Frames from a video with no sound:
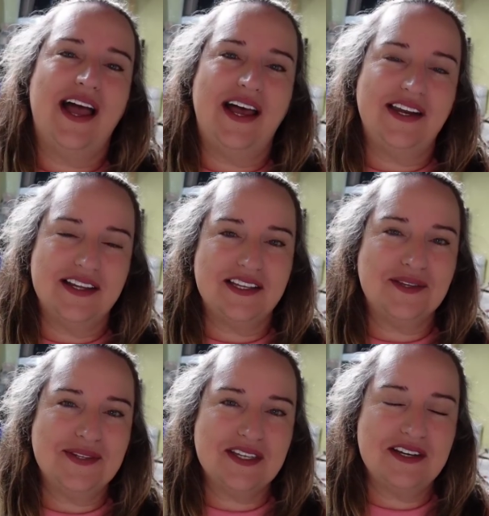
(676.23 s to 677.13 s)
And
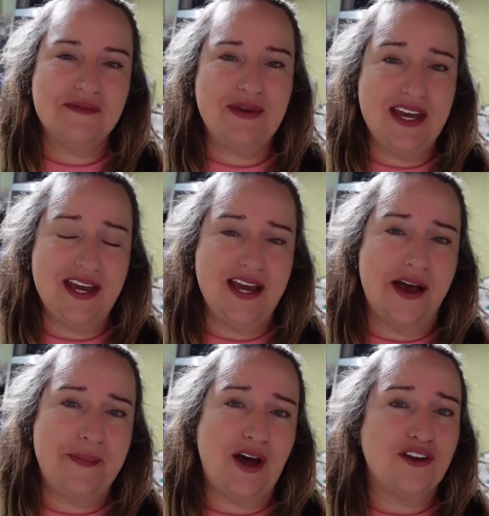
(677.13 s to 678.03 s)
this one's gonna be
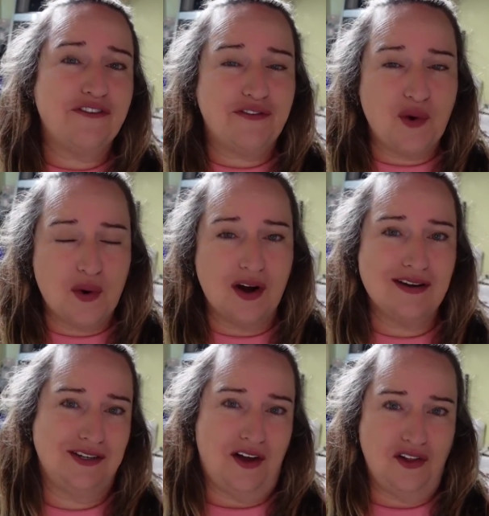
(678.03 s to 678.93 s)
about a
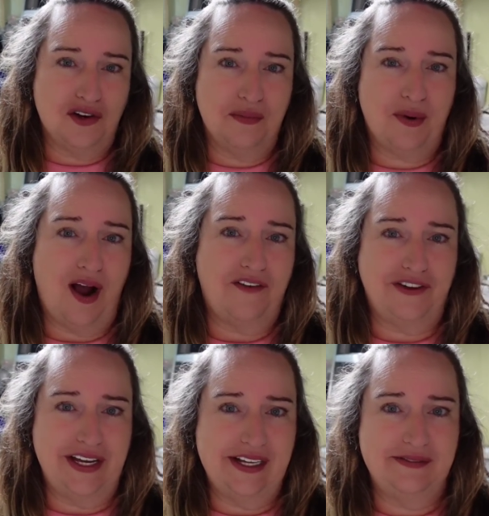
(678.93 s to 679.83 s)
$4
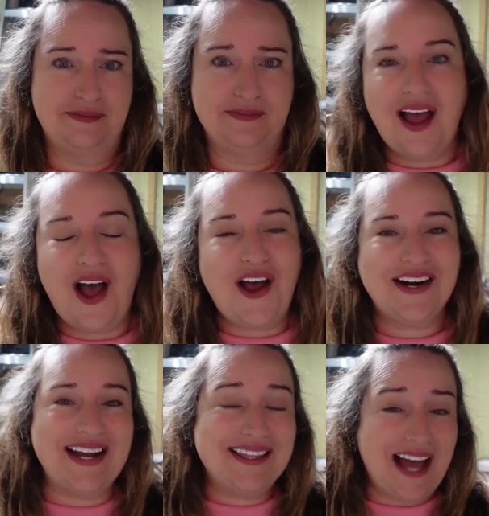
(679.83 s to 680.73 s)
profit.
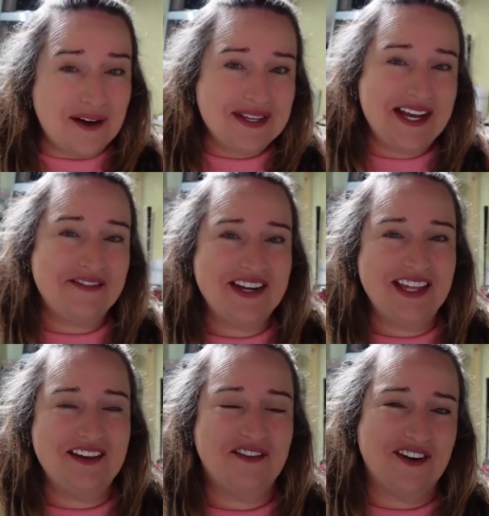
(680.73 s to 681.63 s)
All right, that was
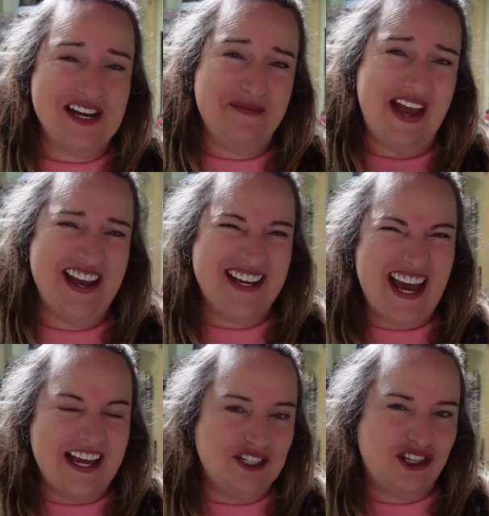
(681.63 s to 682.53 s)
everything for eBay.
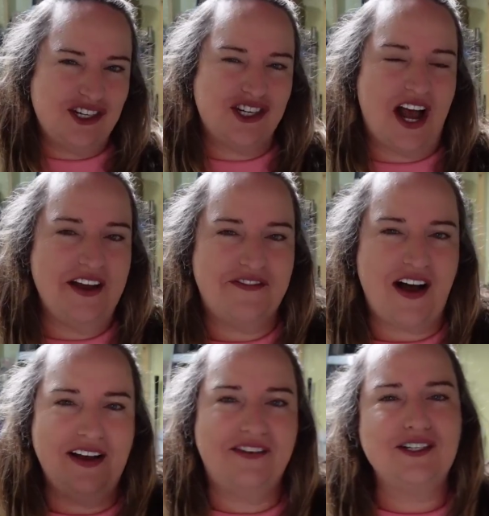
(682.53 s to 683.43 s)
Again, just shy of
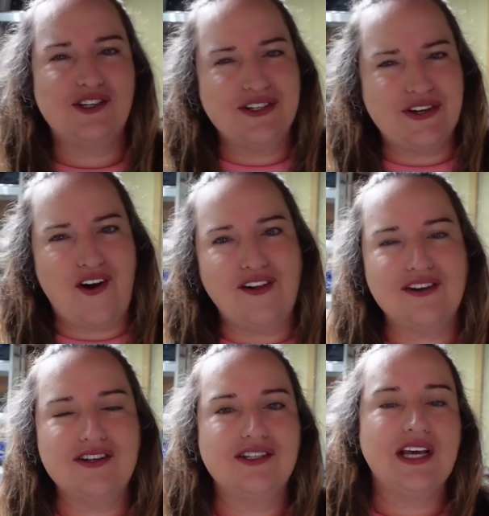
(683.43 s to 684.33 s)

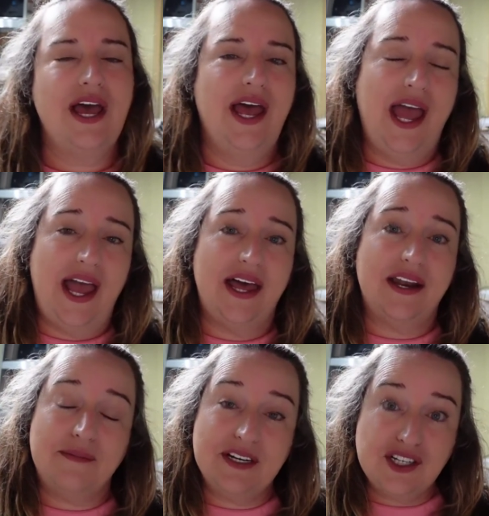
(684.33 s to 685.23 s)
$500.
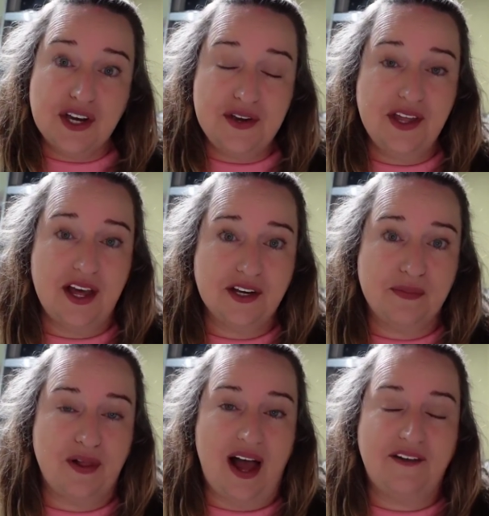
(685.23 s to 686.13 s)
And I'm gonna show you the
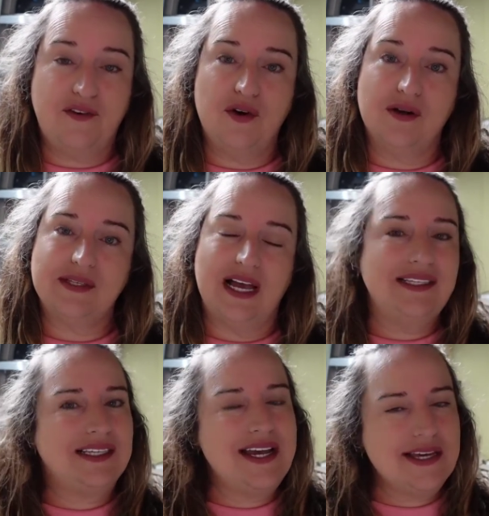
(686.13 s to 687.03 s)
other platforms. I
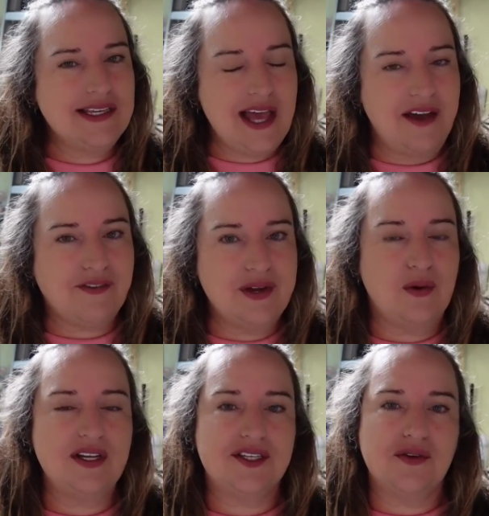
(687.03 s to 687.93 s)
say this every
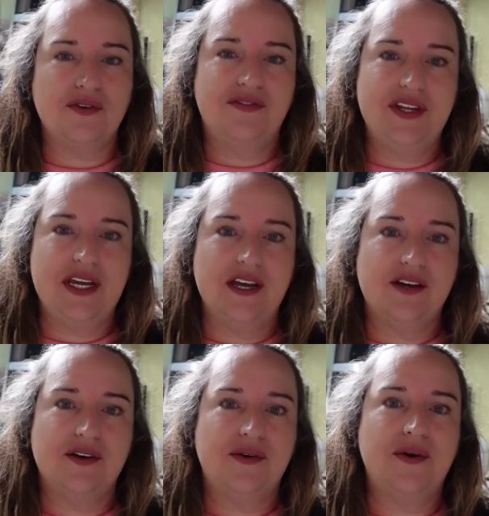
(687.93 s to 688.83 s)
what sold
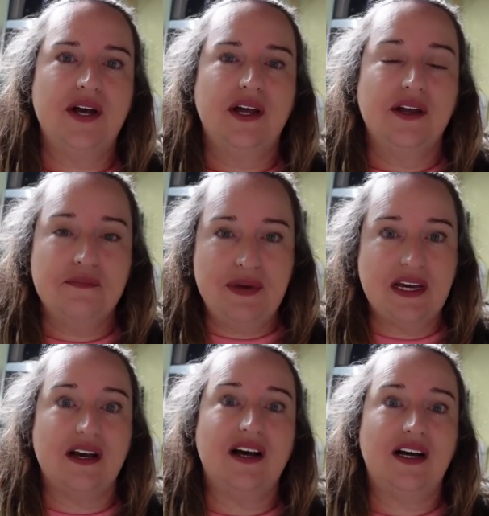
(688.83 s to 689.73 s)
video
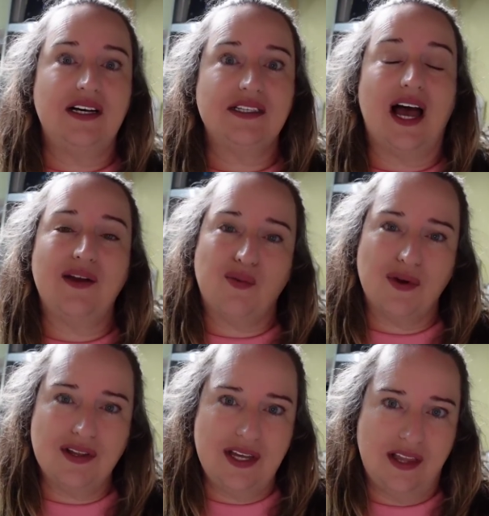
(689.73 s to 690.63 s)
because I
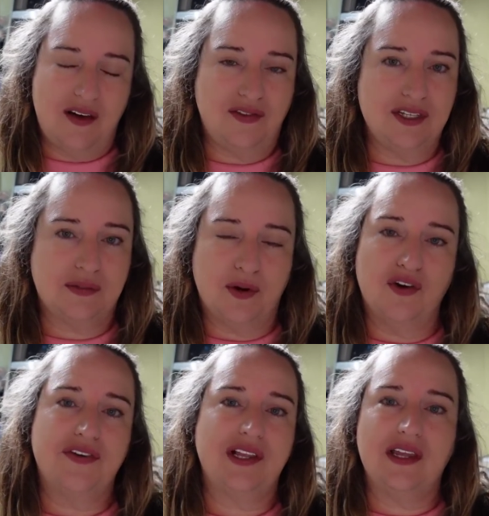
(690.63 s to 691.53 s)
really love List
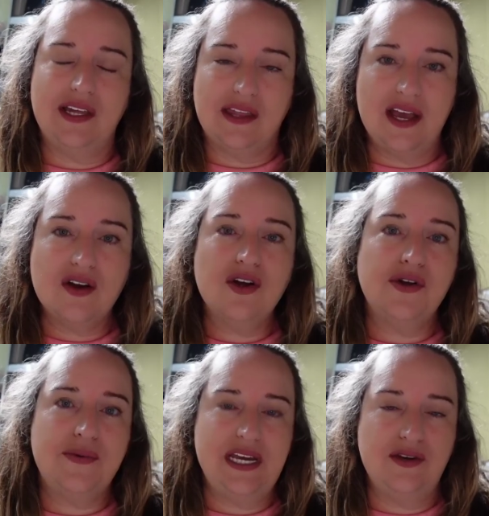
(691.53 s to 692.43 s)
Perfectly. They are
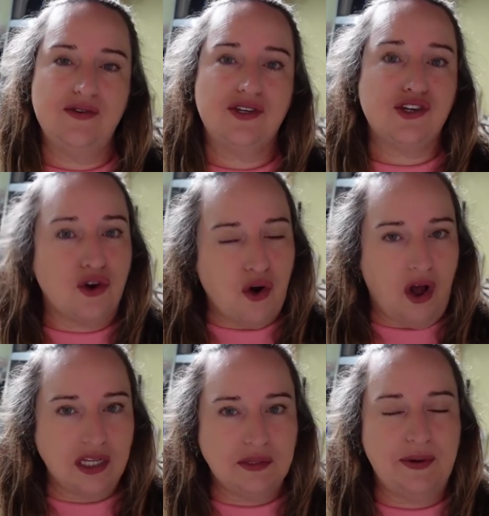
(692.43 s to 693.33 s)
who we use to
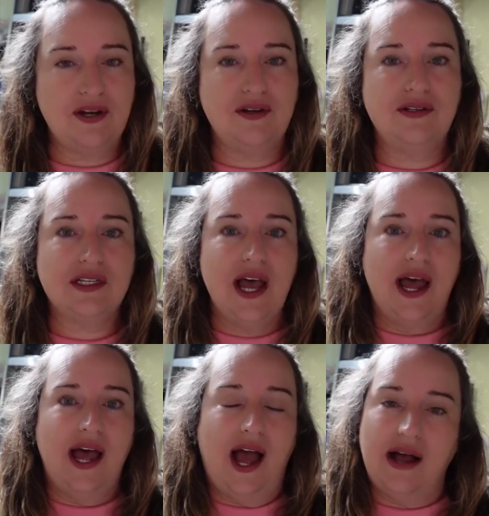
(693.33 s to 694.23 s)
cross post
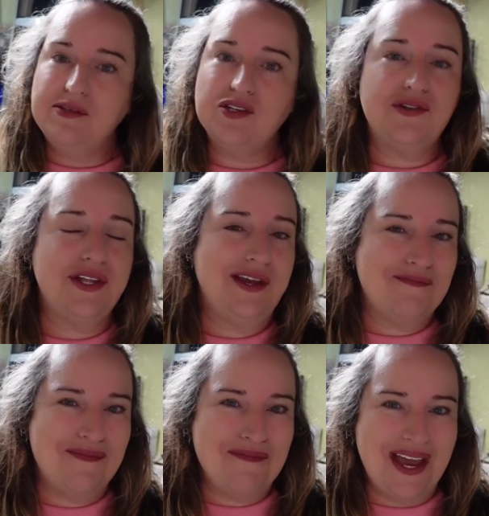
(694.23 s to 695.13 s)
absolutely
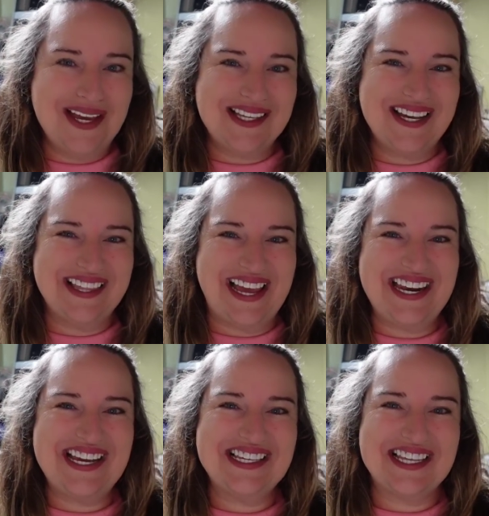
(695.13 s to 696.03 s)
amazing
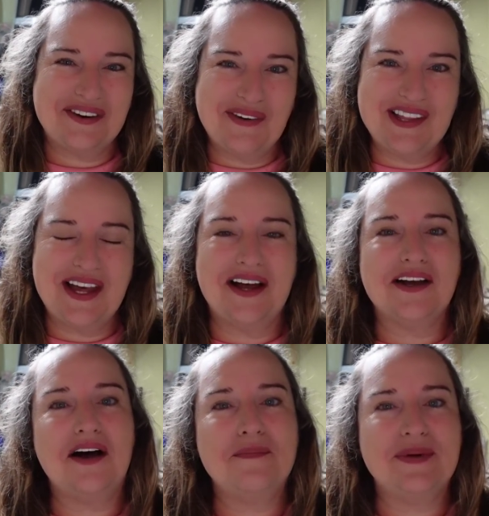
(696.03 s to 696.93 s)
ladies that run
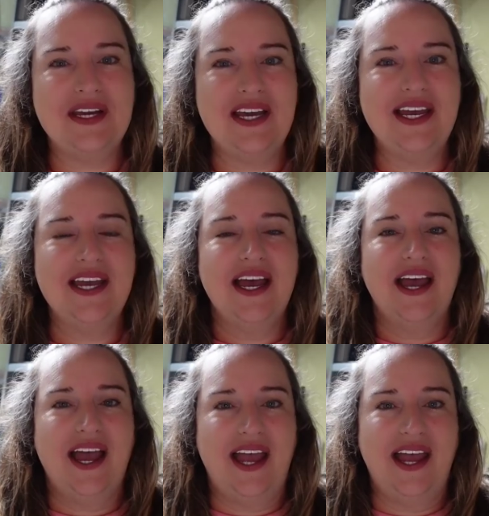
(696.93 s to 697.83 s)
that company
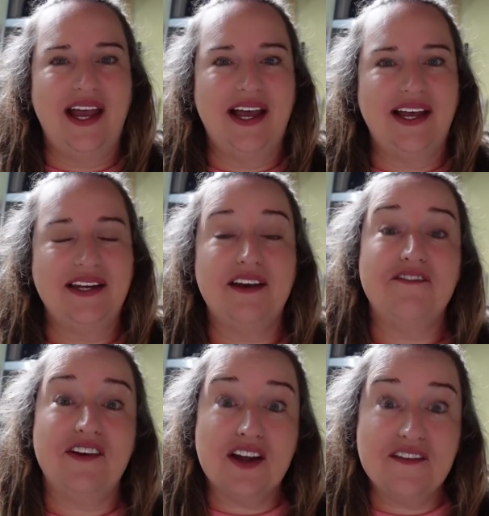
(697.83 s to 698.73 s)
and
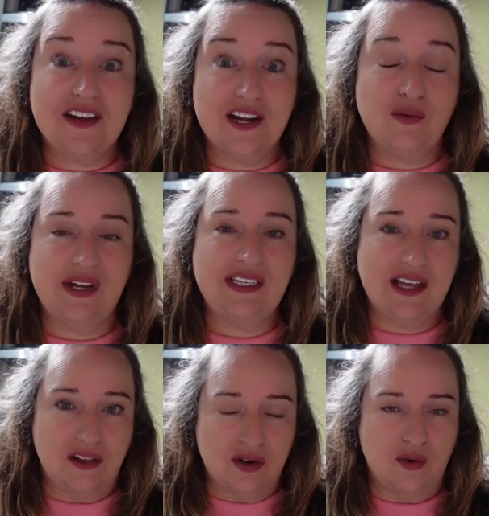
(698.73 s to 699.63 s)
very, very
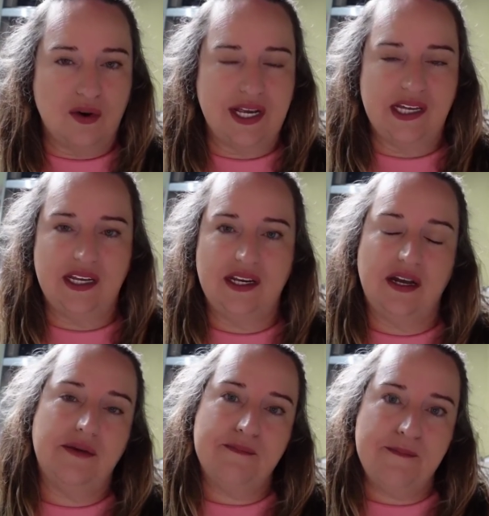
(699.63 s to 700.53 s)
reseller
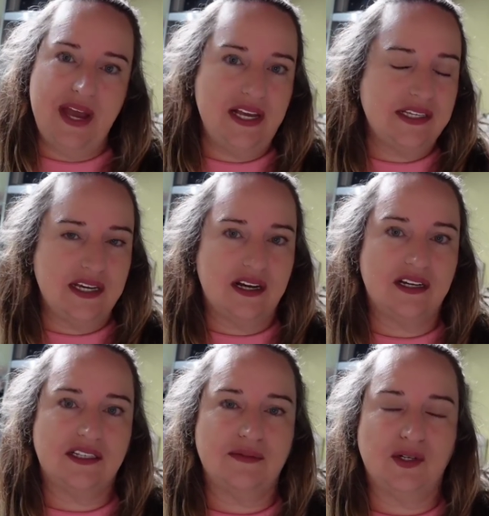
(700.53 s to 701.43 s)
oriented, amazing
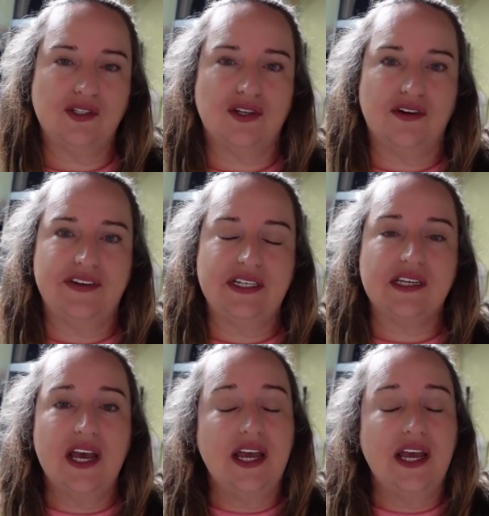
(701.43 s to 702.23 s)
customer service.